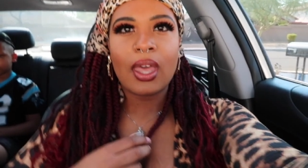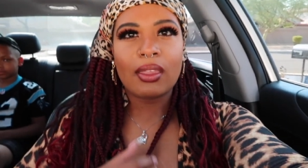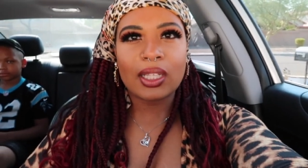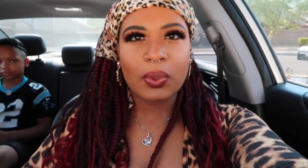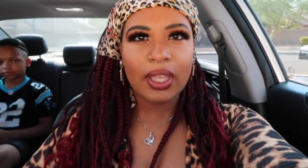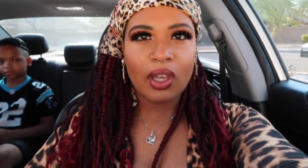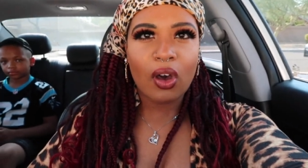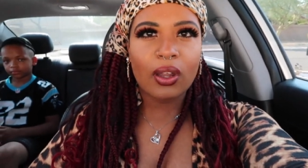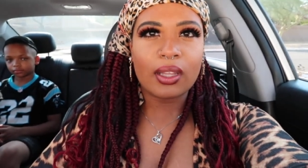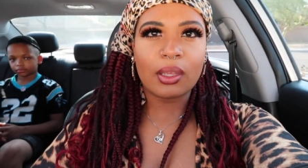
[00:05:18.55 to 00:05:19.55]
That's why they
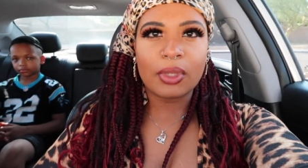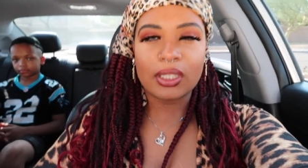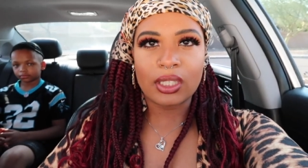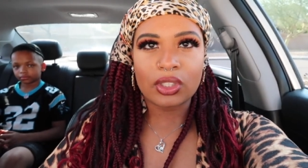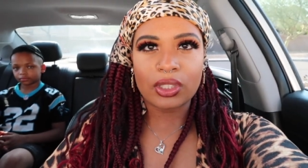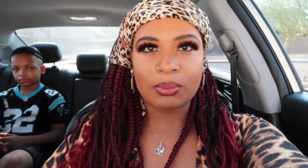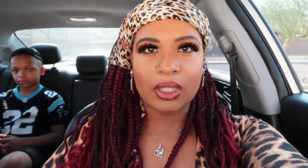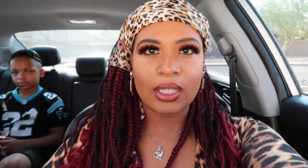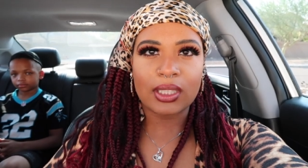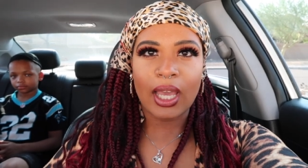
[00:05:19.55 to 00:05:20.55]
call it a limited edition,
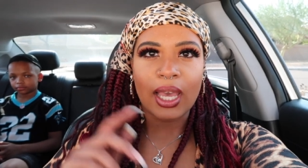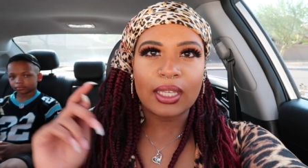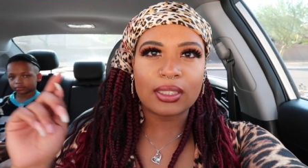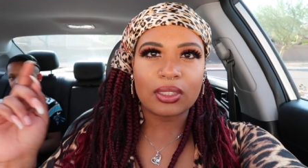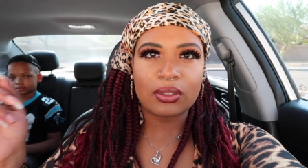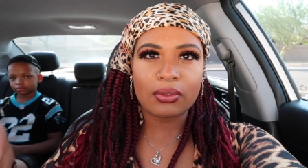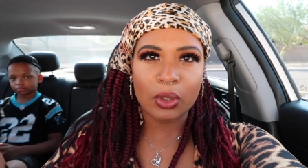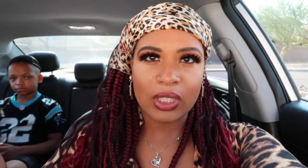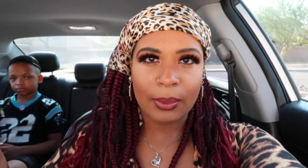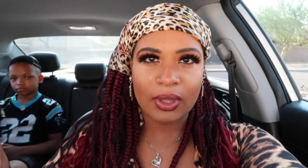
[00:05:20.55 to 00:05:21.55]
because it has
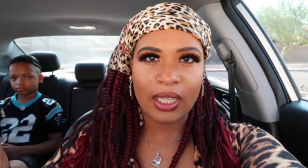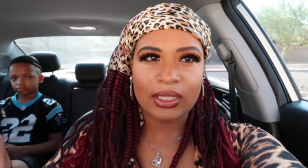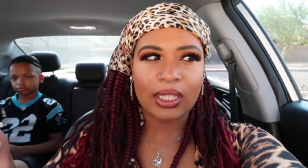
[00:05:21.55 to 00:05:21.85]
those type of things.